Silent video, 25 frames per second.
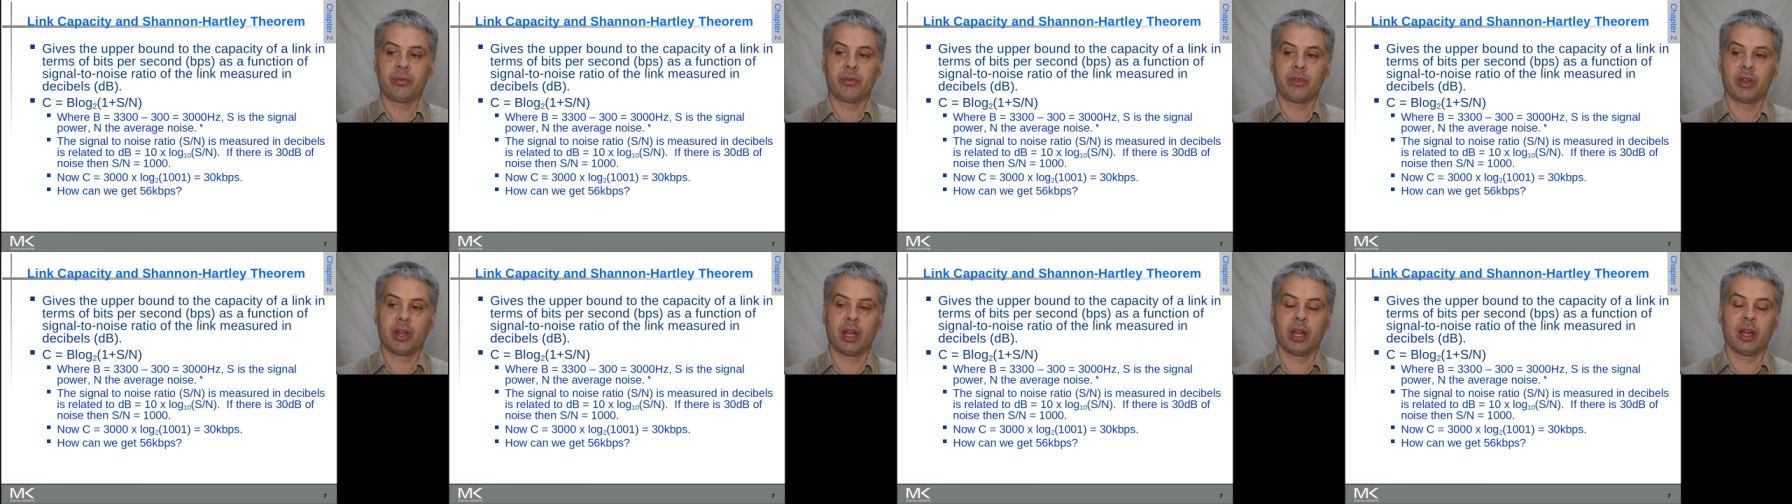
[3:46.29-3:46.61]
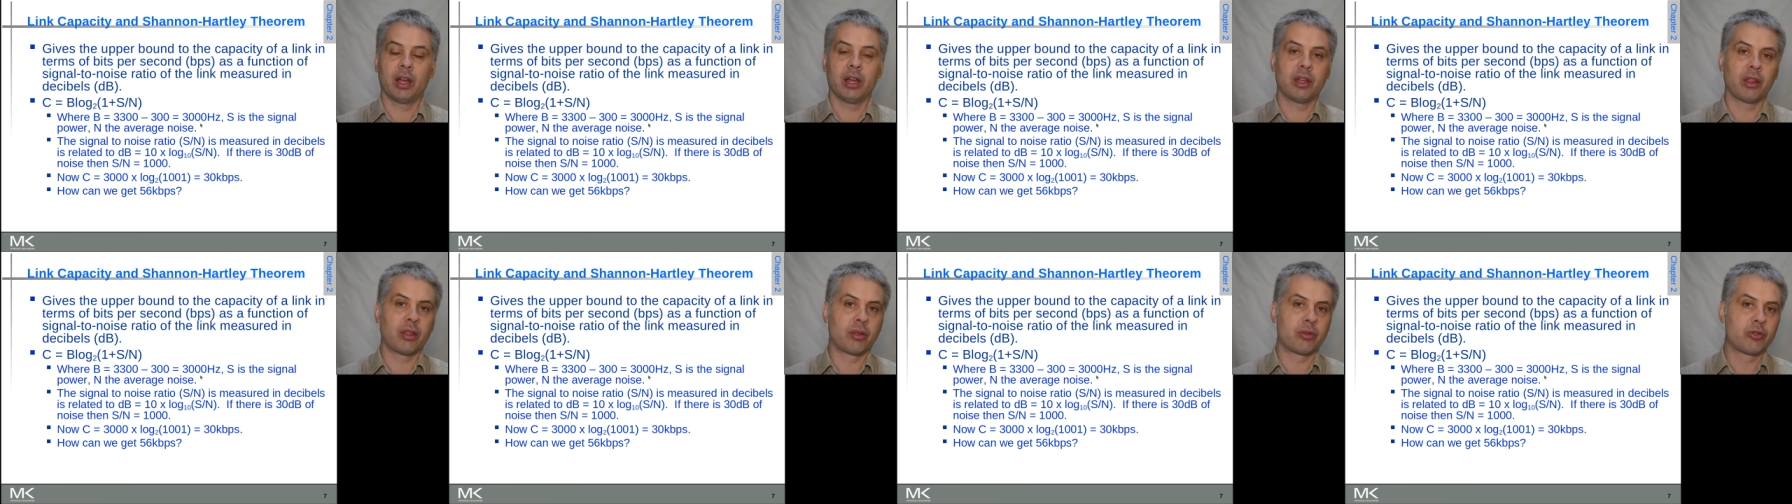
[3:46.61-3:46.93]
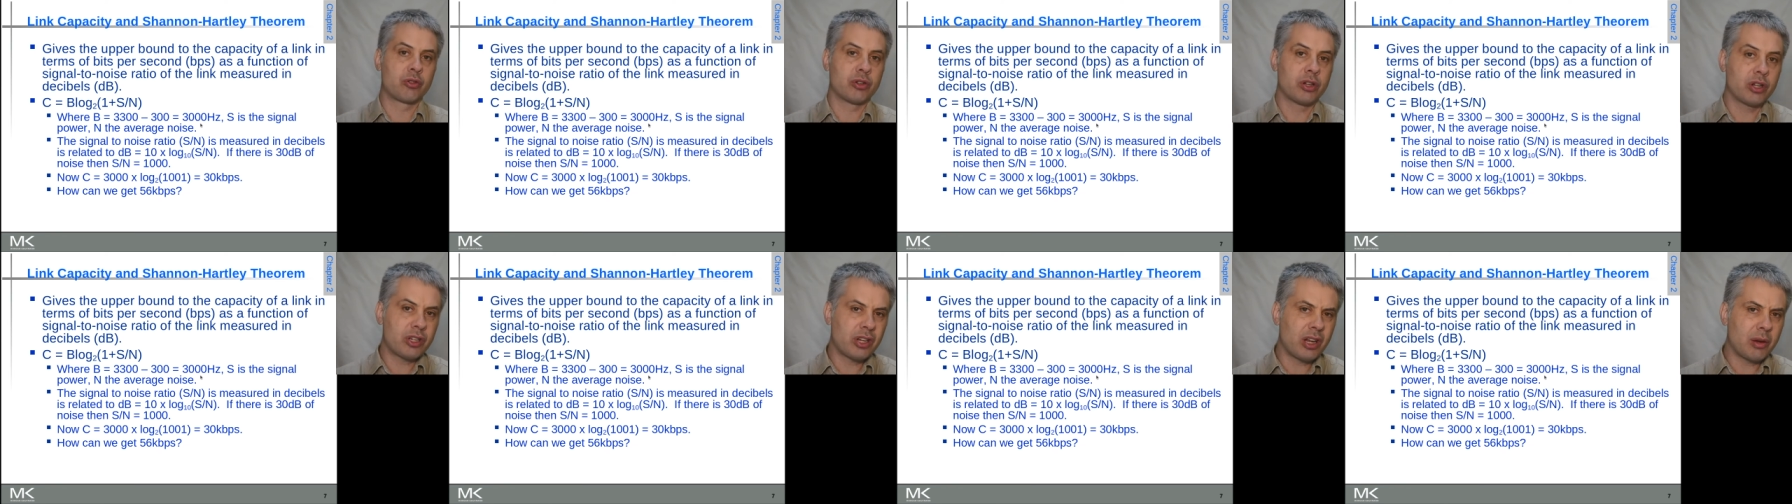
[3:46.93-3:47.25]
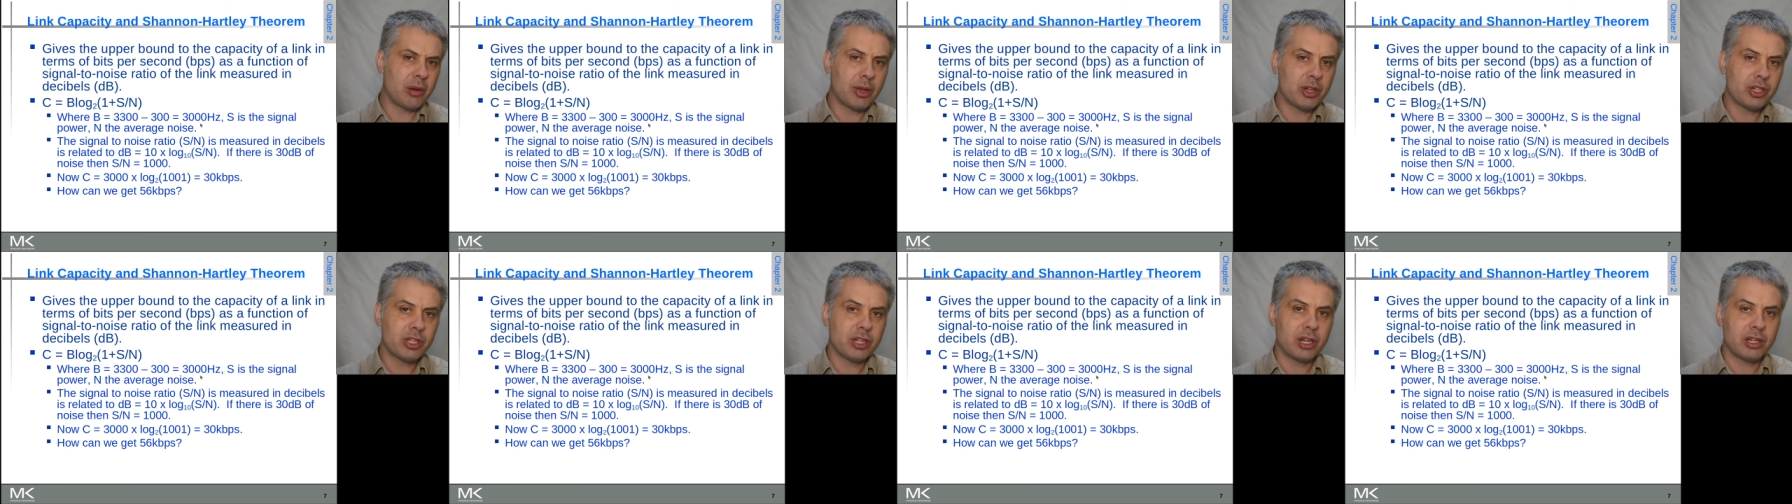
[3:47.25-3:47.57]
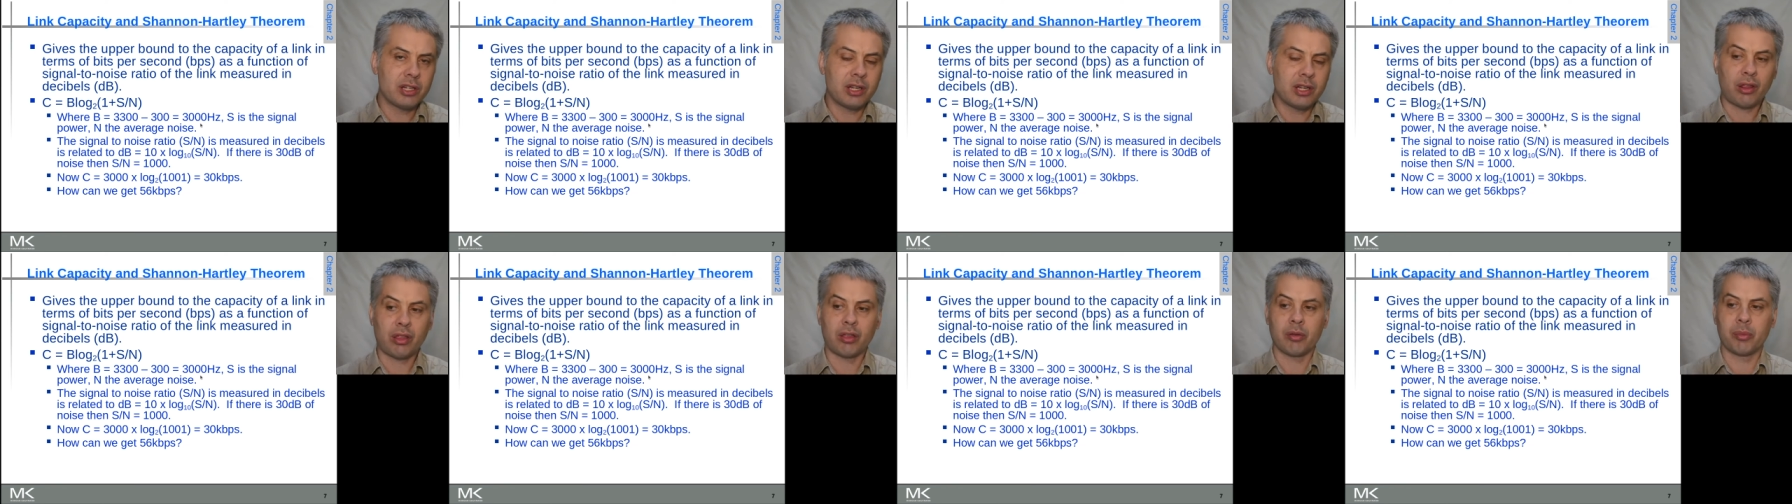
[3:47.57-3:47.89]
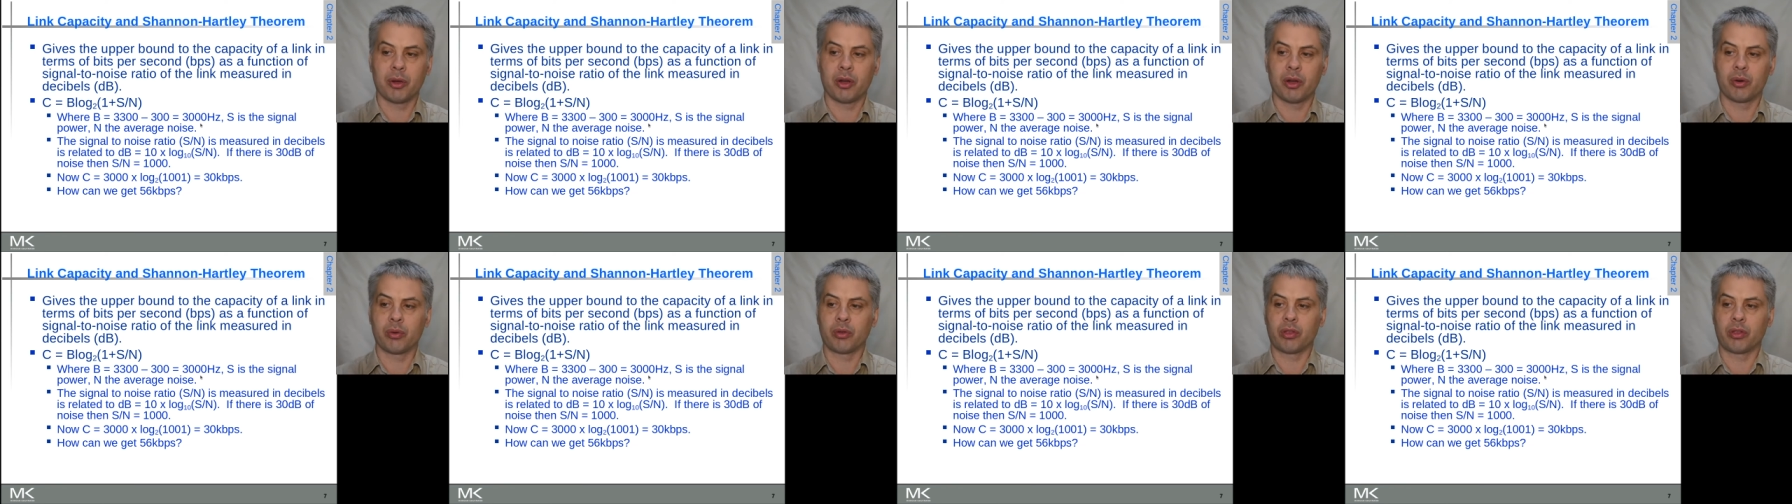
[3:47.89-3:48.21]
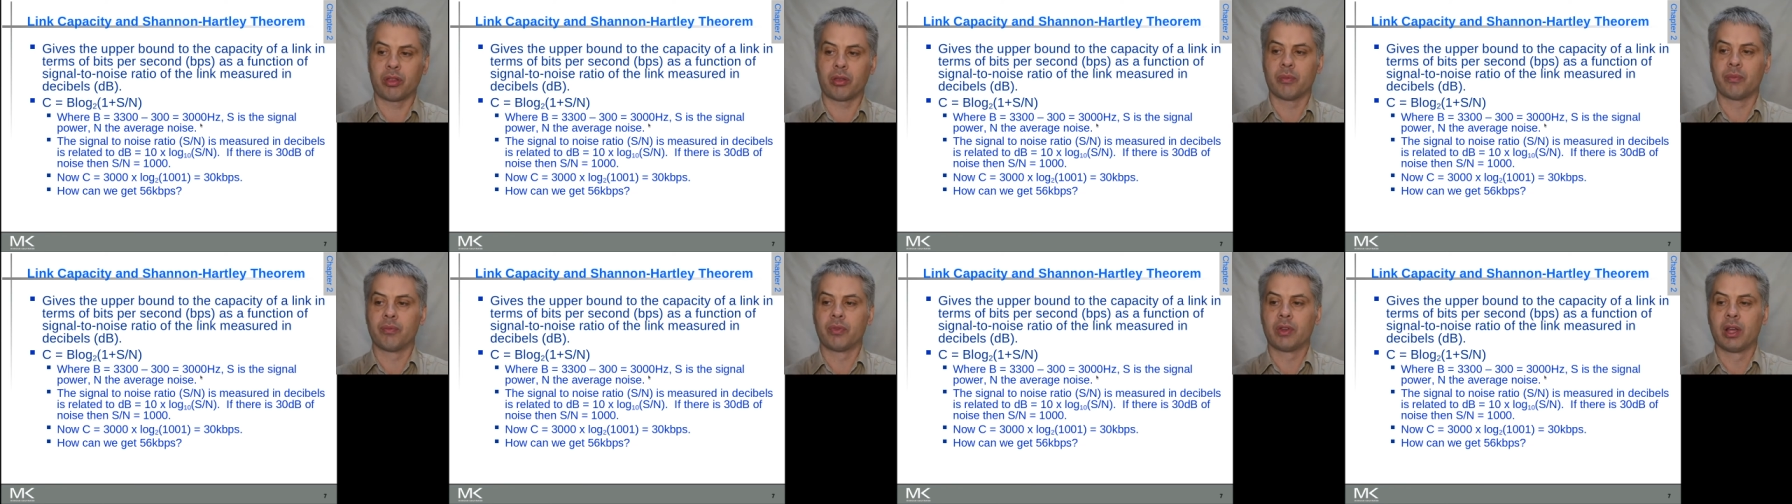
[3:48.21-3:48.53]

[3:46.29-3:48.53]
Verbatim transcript: uh, is traditionally measured in decibels.